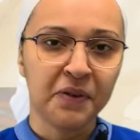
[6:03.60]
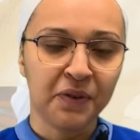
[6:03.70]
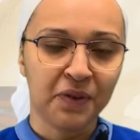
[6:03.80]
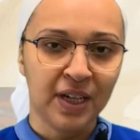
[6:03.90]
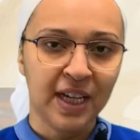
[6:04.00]

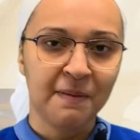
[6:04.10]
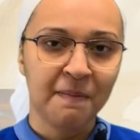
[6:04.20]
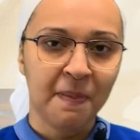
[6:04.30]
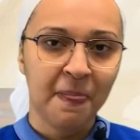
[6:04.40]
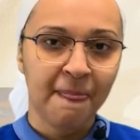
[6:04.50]
free.
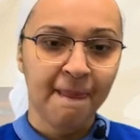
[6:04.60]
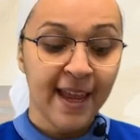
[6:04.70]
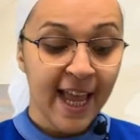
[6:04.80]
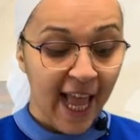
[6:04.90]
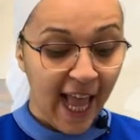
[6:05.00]

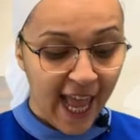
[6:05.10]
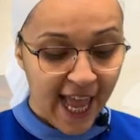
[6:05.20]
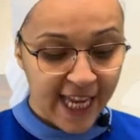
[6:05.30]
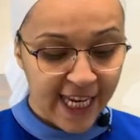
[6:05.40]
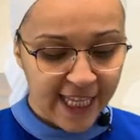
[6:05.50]

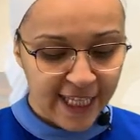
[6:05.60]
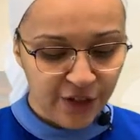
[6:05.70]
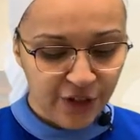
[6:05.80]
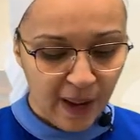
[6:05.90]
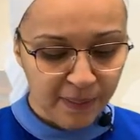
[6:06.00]
And in this
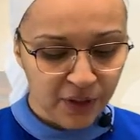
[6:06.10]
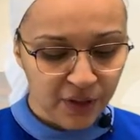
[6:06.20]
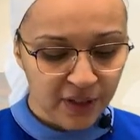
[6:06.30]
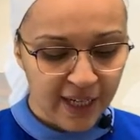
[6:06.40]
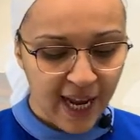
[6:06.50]
chapter
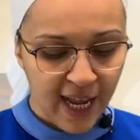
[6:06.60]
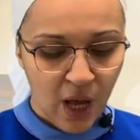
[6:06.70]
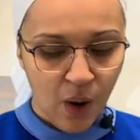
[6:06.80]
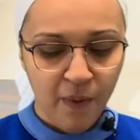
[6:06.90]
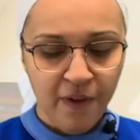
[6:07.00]
today,
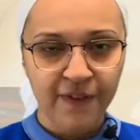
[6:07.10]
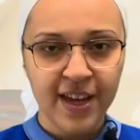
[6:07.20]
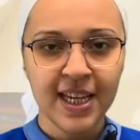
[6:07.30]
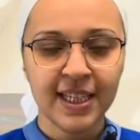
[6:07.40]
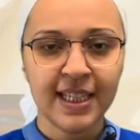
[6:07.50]
we
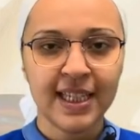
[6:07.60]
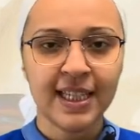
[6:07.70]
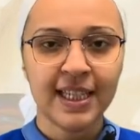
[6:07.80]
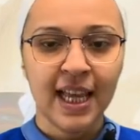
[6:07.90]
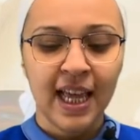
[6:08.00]
face
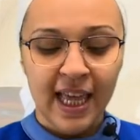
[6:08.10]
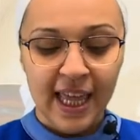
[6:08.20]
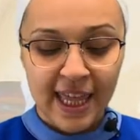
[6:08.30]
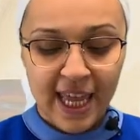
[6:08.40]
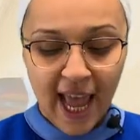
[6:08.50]
this
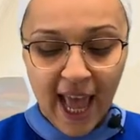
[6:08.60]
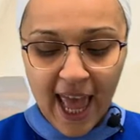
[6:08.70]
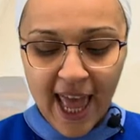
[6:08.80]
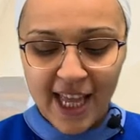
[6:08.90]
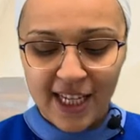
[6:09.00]
the
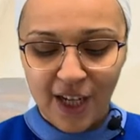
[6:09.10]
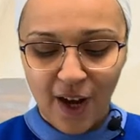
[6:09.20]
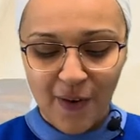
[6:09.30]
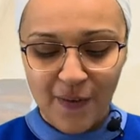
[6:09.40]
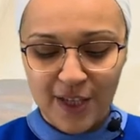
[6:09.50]
end
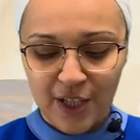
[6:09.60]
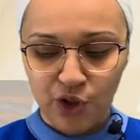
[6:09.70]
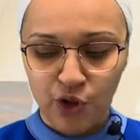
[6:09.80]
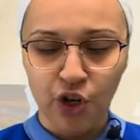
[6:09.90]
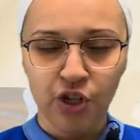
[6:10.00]
of this
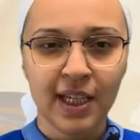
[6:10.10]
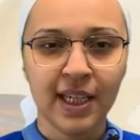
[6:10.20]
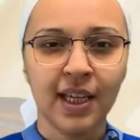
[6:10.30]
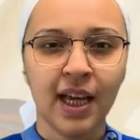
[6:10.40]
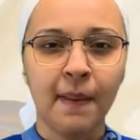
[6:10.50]

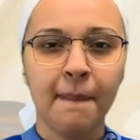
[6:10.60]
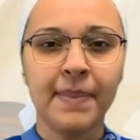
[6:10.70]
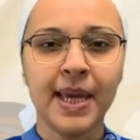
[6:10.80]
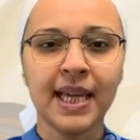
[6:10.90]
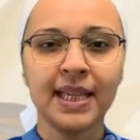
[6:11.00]
journey
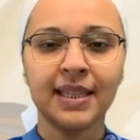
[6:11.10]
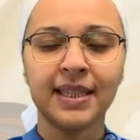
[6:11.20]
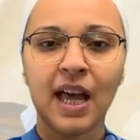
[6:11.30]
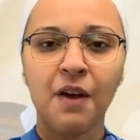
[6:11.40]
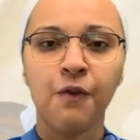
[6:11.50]
being
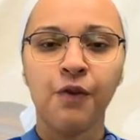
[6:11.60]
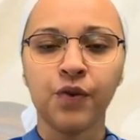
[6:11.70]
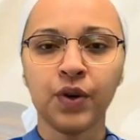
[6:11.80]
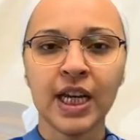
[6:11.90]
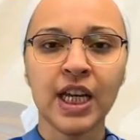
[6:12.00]
set
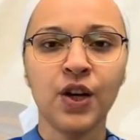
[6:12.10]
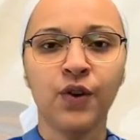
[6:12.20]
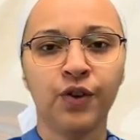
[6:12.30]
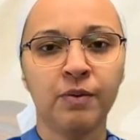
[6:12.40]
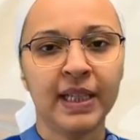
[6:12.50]
free
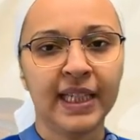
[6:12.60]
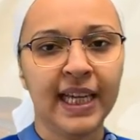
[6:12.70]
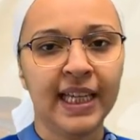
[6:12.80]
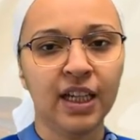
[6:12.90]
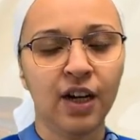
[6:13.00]
from the
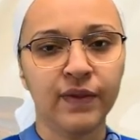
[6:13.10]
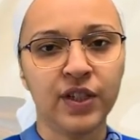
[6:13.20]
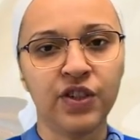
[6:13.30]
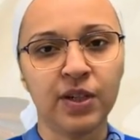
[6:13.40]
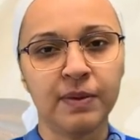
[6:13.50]
land of
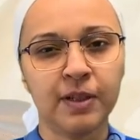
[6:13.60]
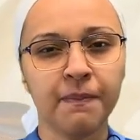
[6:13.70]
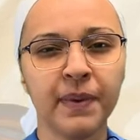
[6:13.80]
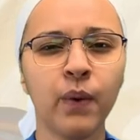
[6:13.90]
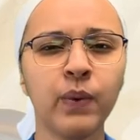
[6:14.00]
Egypt.
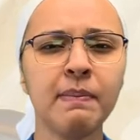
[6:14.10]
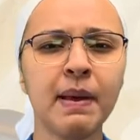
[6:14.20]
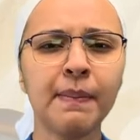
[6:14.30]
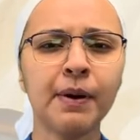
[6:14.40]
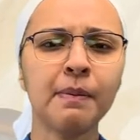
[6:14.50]

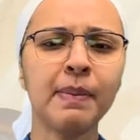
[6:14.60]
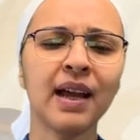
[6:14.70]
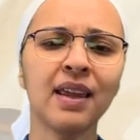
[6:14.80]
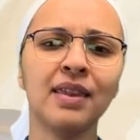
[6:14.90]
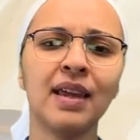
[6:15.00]
Remember
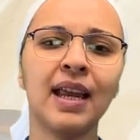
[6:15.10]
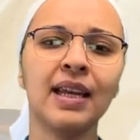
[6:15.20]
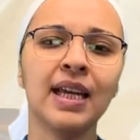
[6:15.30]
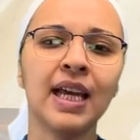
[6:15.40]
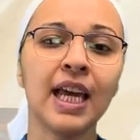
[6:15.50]
back
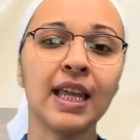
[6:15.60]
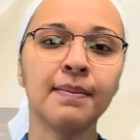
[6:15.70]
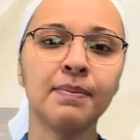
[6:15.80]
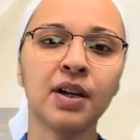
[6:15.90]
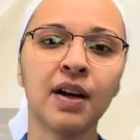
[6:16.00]
then in the
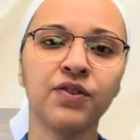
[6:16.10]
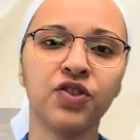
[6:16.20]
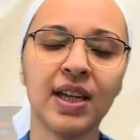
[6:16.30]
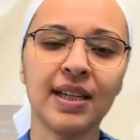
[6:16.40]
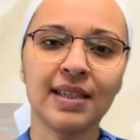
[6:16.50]
book of
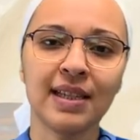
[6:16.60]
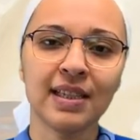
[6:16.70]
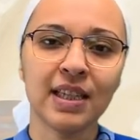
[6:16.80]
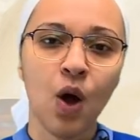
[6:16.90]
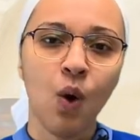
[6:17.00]

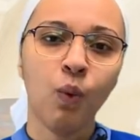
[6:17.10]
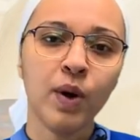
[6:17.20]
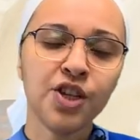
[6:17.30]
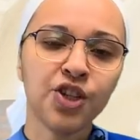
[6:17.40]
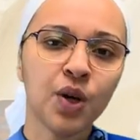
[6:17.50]
Genesis
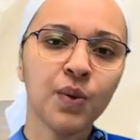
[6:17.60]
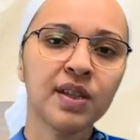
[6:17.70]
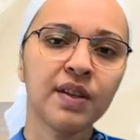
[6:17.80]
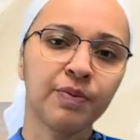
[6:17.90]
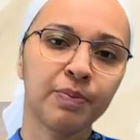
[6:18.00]
when
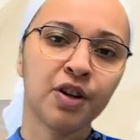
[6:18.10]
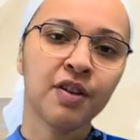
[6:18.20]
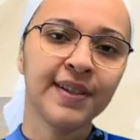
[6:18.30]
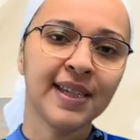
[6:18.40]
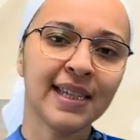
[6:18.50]
Joseph
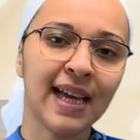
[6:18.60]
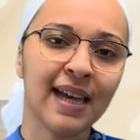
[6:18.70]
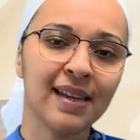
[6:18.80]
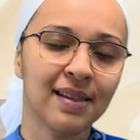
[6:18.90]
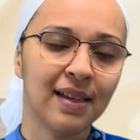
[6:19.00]

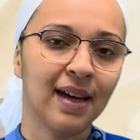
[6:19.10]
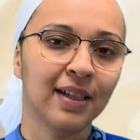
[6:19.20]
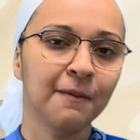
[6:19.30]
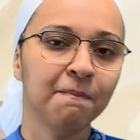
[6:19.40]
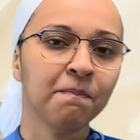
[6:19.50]
prophesied
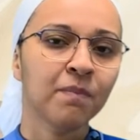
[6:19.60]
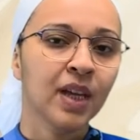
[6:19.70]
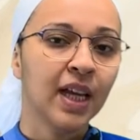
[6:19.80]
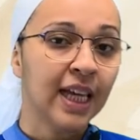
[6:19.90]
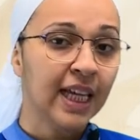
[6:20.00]
that
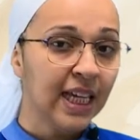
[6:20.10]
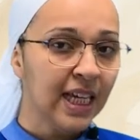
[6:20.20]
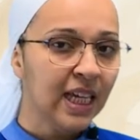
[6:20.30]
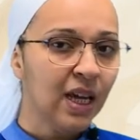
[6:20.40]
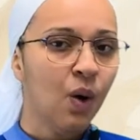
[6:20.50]

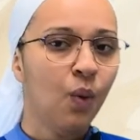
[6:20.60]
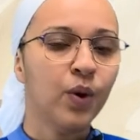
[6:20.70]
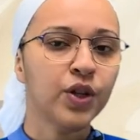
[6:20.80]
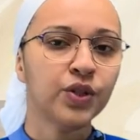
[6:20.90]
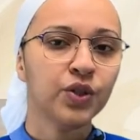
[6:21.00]
he
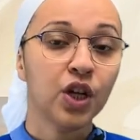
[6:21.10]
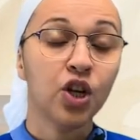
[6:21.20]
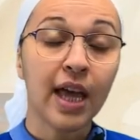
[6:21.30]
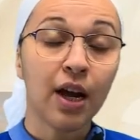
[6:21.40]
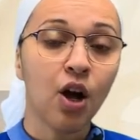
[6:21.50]
was
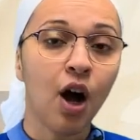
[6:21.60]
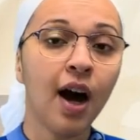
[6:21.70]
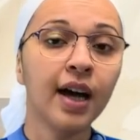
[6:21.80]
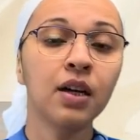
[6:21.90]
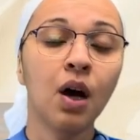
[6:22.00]
that
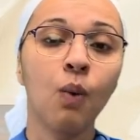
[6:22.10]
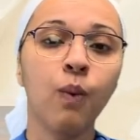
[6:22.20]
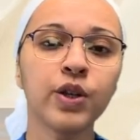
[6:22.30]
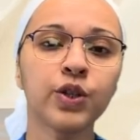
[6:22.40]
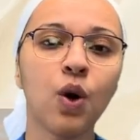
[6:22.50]
God
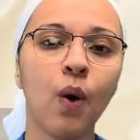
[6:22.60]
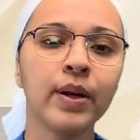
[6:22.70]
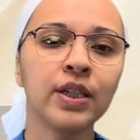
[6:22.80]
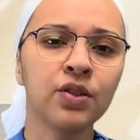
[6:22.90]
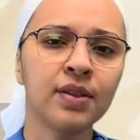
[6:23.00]
was
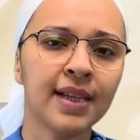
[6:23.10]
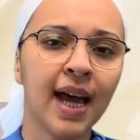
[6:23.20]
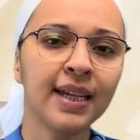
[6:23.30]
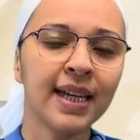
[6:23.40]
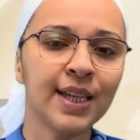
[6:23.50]
going to
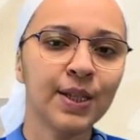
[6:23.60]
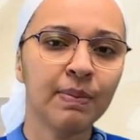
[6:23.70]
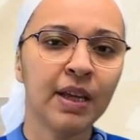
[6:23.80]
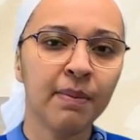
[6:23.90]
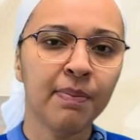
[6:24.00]
set his
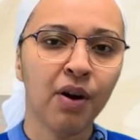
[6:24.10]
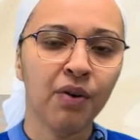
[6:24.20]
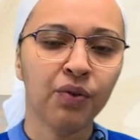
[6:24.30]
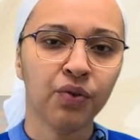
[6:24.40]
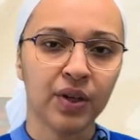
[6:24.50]
people
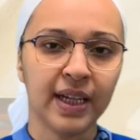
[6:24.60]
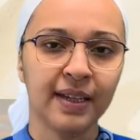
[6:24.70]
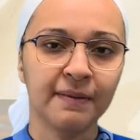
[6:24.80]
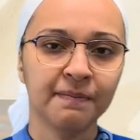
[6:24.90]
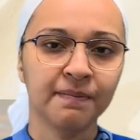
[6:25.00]
free.
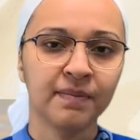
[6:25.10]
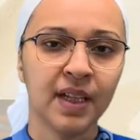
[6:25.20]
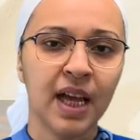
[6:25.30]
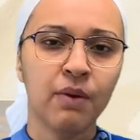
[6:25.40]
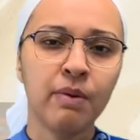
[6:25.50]

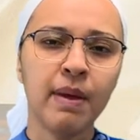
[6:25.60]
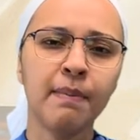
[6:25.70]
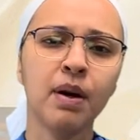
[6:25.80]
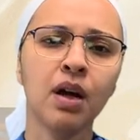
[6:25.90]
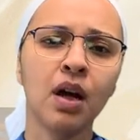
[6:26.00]

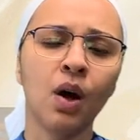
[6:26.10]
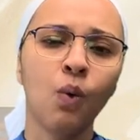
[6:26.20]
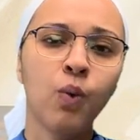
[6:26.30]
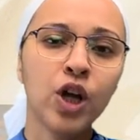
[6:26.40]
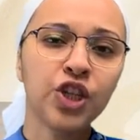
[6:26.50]
Remember
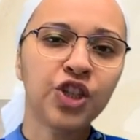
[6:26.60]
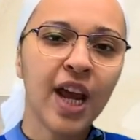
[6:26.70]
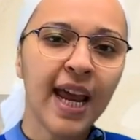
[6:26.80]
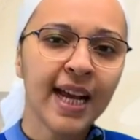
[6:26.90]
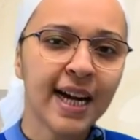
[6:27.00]
what
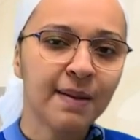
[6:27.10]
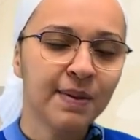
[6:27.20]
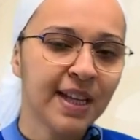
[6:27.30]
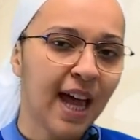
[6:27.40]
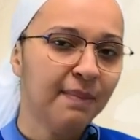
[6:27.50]
Jacob
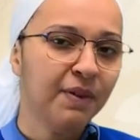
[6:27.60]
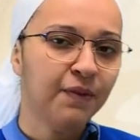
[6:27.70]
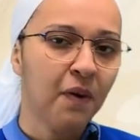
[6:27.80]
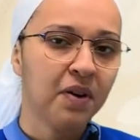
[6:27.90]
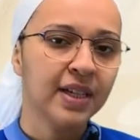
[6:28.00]
said
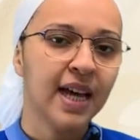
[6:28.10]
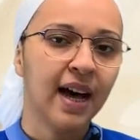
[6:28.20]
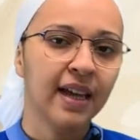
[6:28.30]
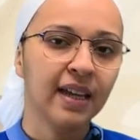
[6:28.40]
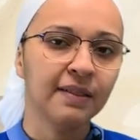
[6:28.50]
before
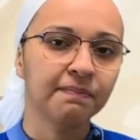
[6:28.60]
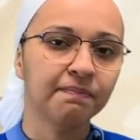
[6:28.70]
dying.